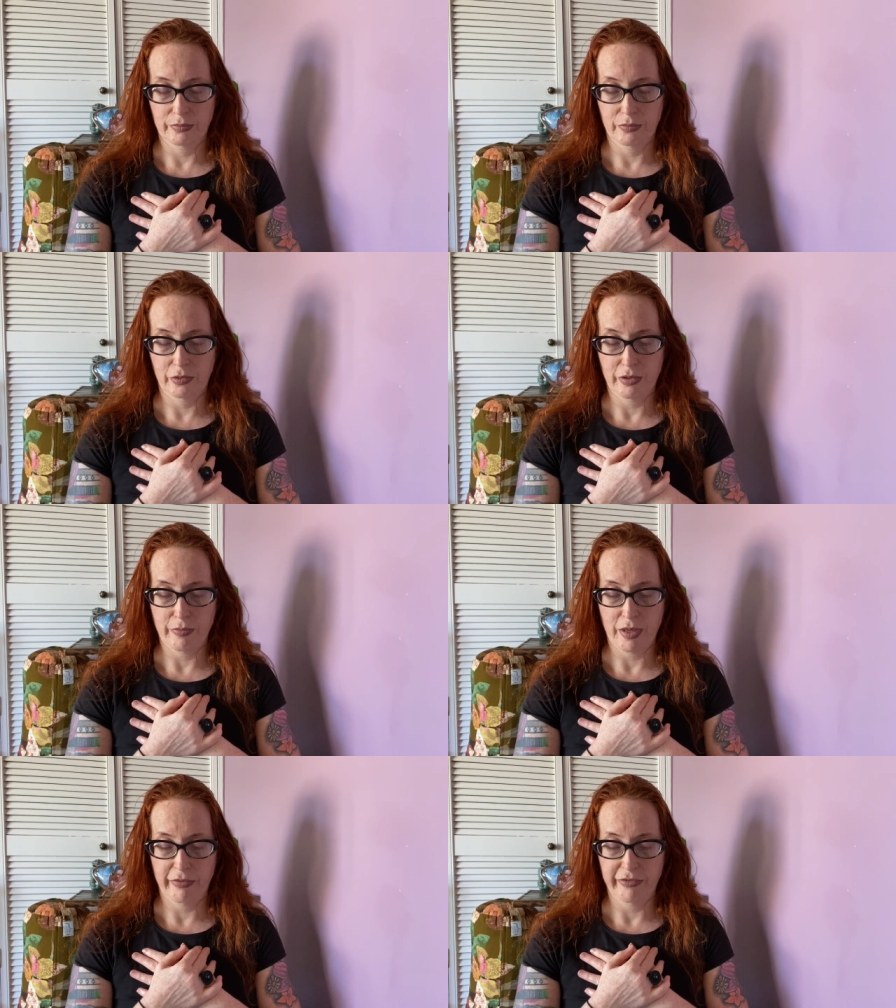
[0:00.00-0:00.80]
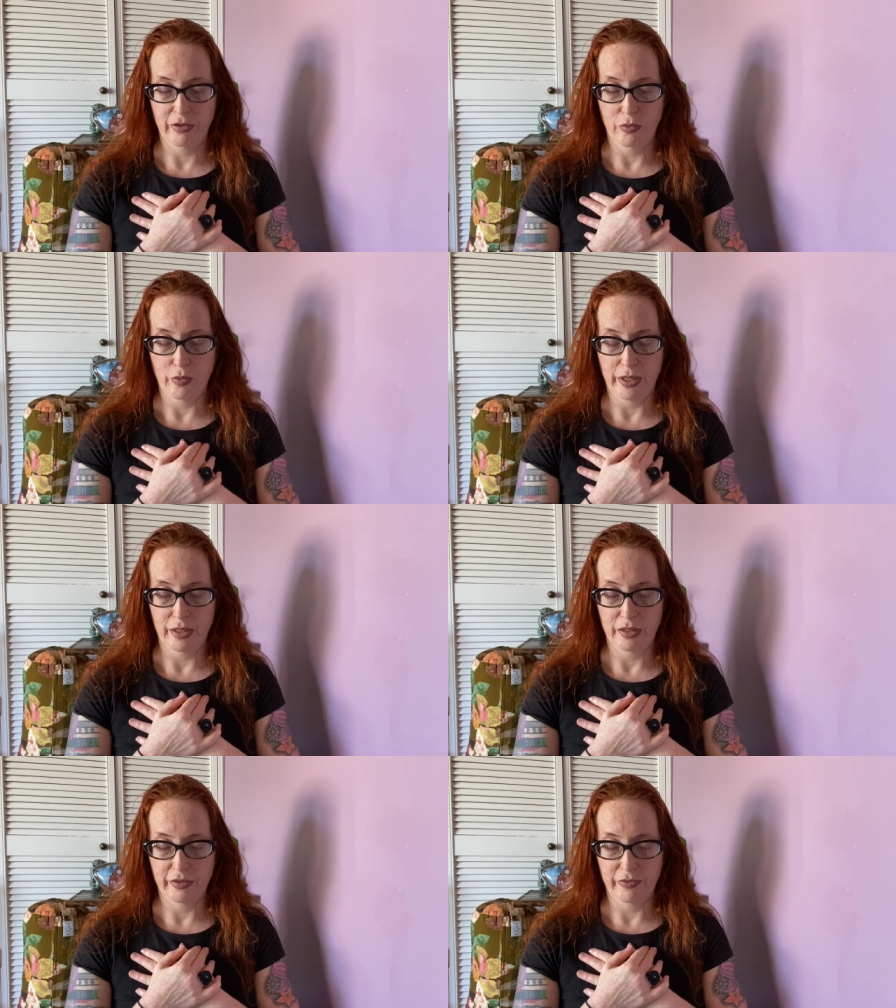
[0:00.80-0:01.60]
with a mindful
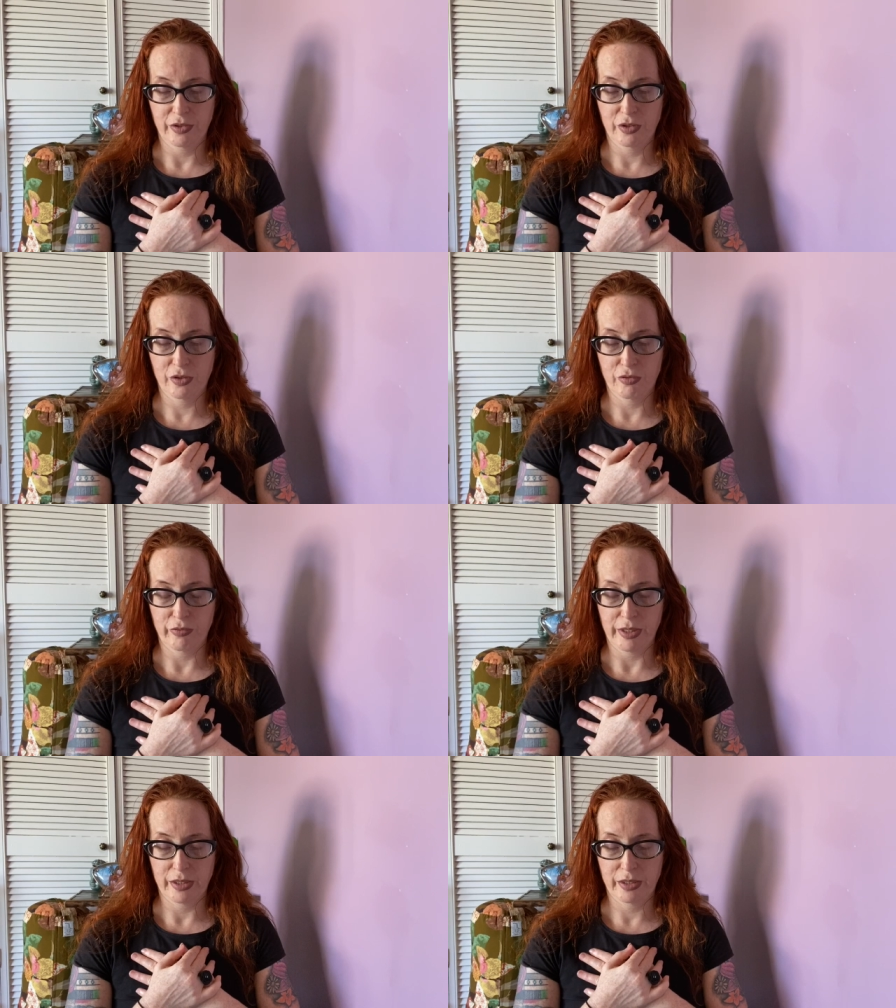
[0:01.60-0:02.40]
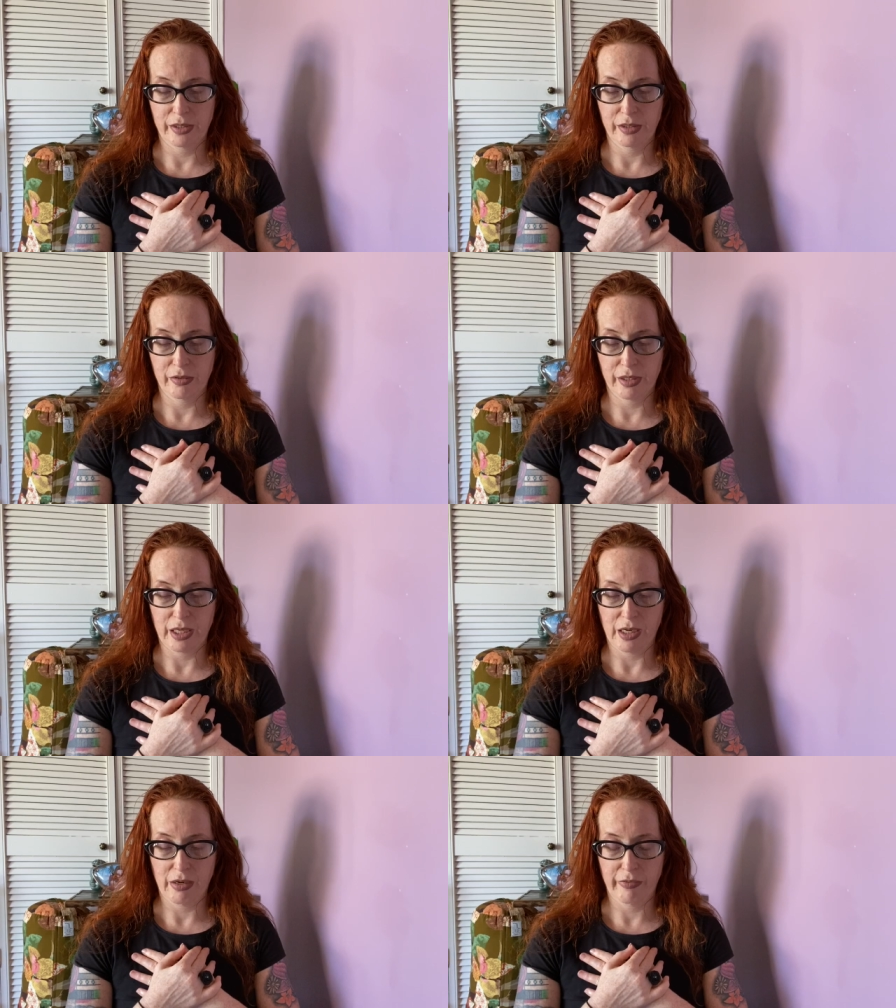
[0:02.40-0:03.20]
awareness of the stress that you're
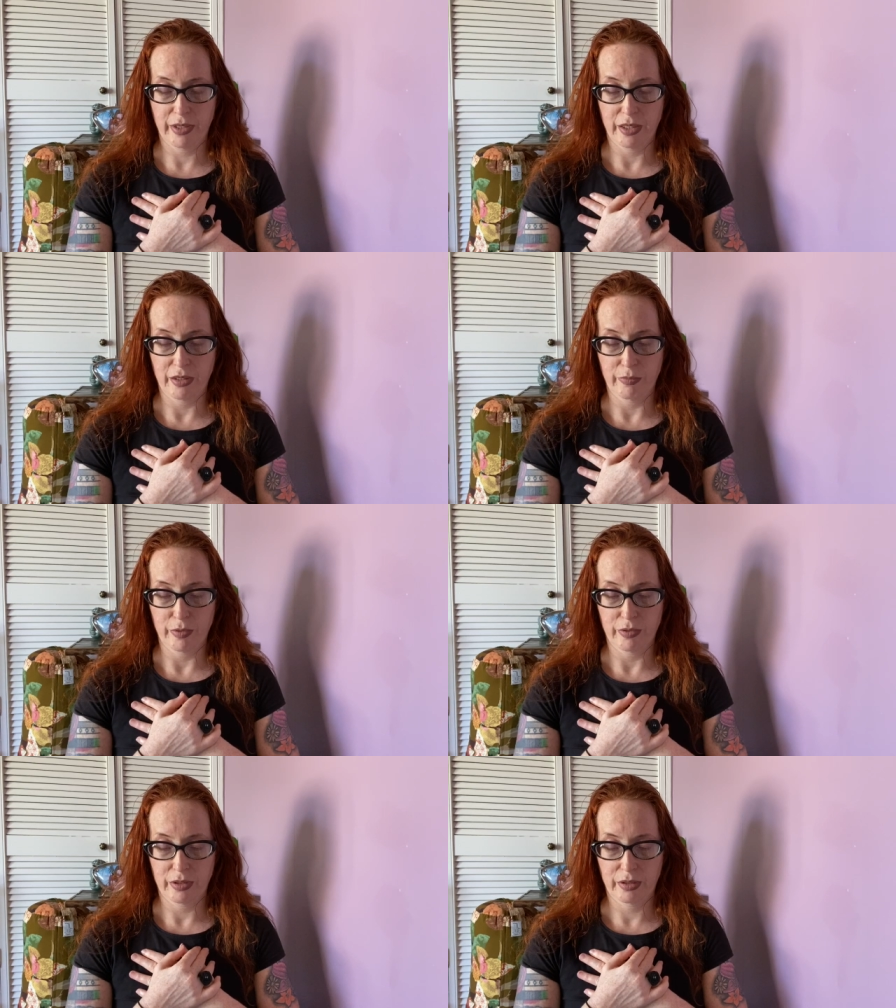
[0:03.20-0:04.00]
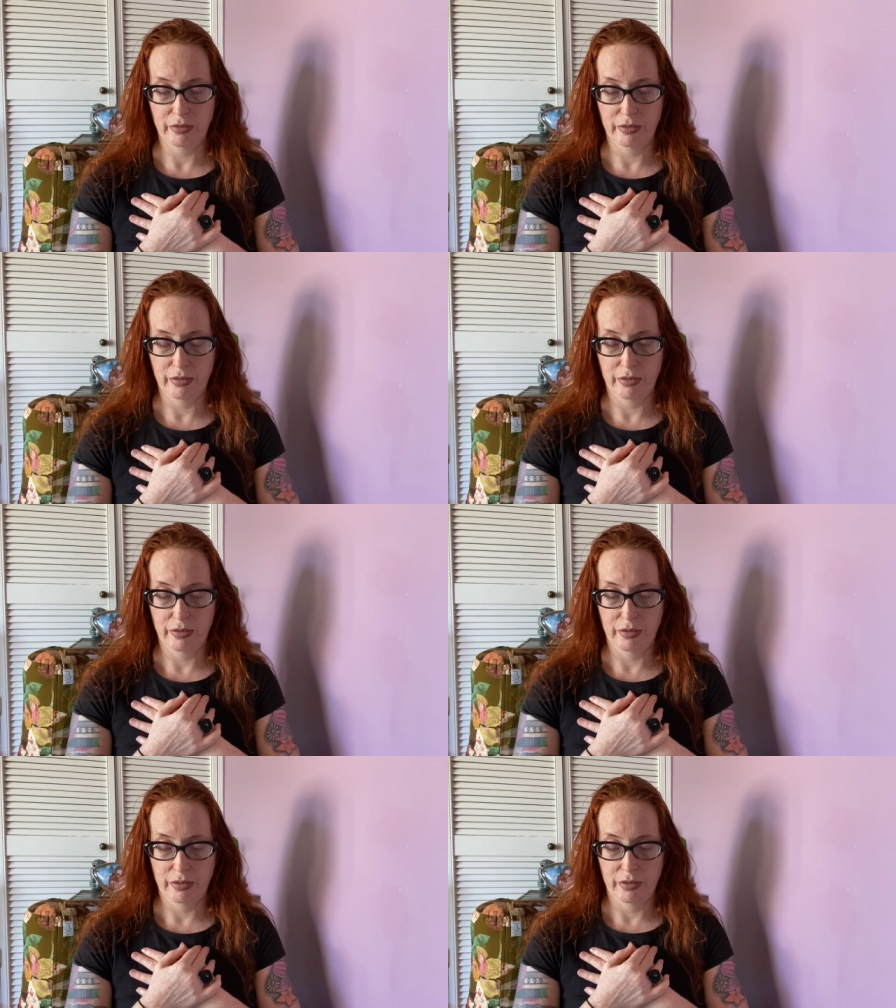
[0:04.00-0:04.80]
carrying in your body.
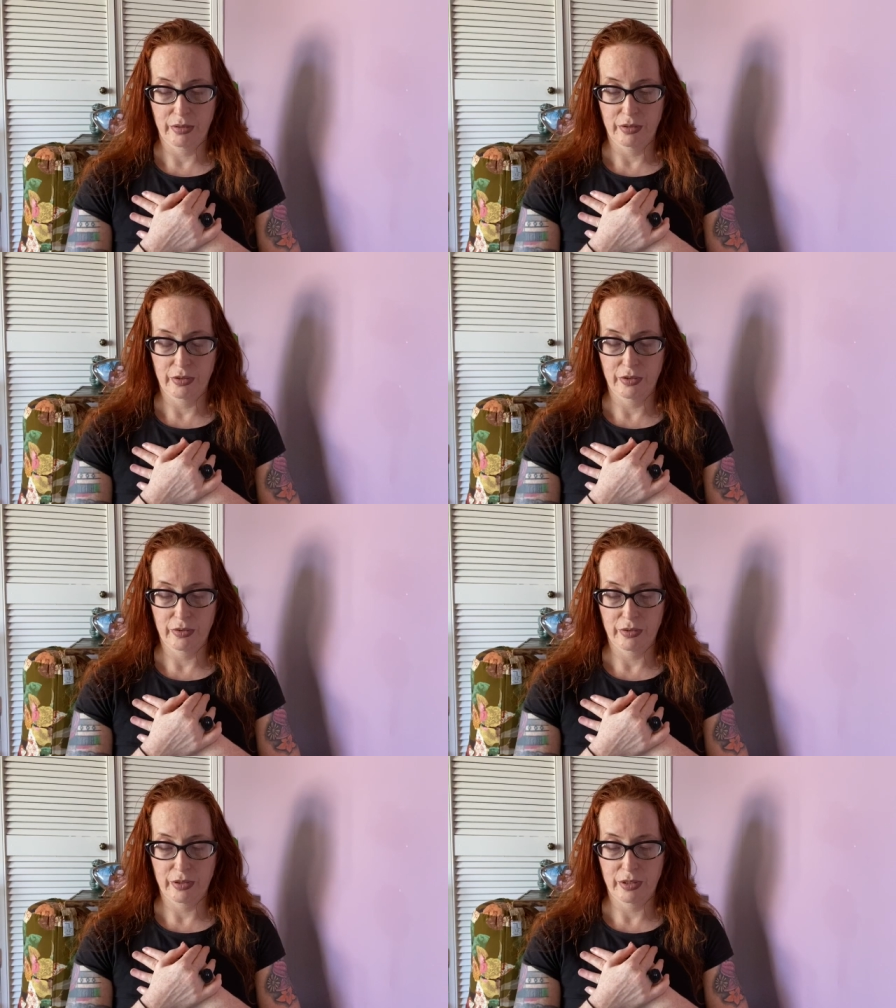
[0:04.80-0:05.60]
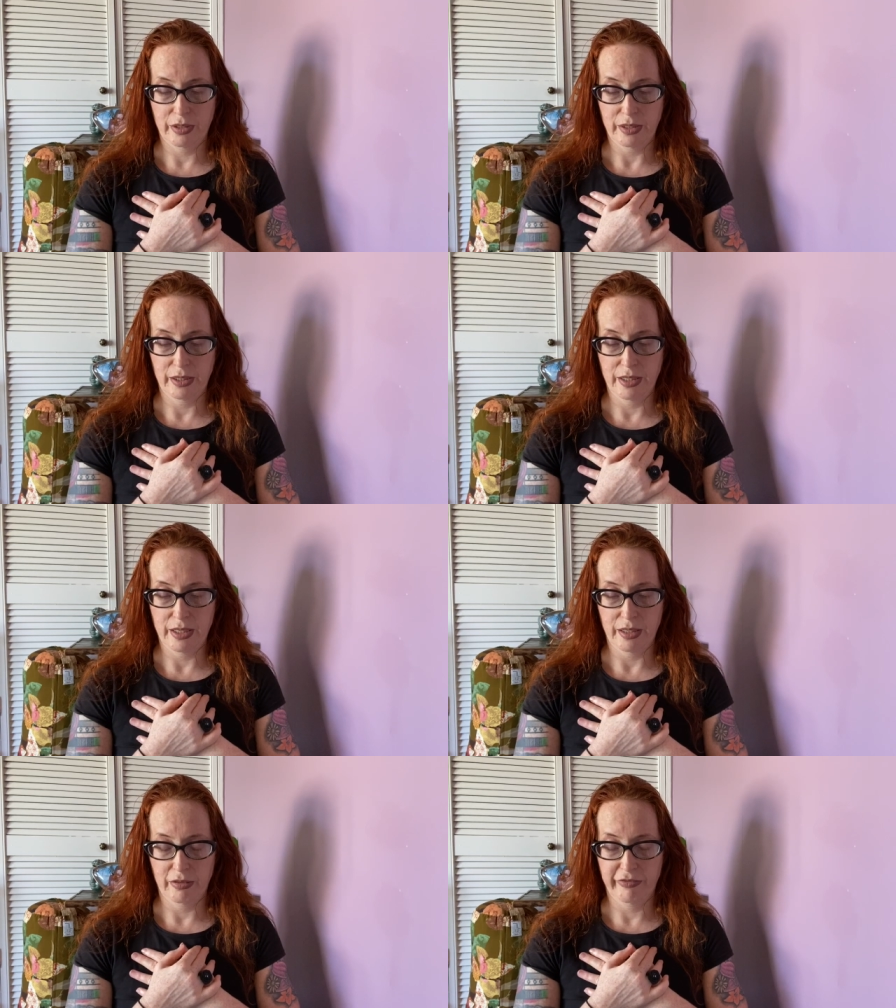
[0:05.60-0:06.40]
Just
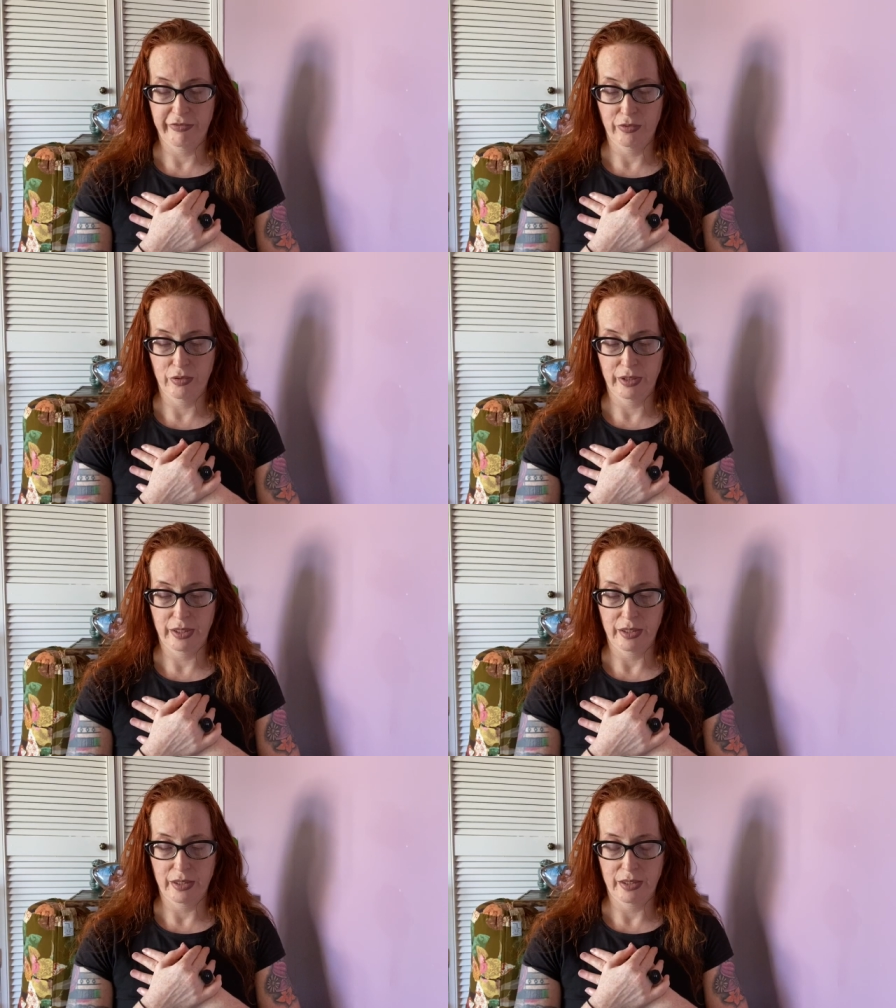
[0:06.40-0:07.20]
inhale fully and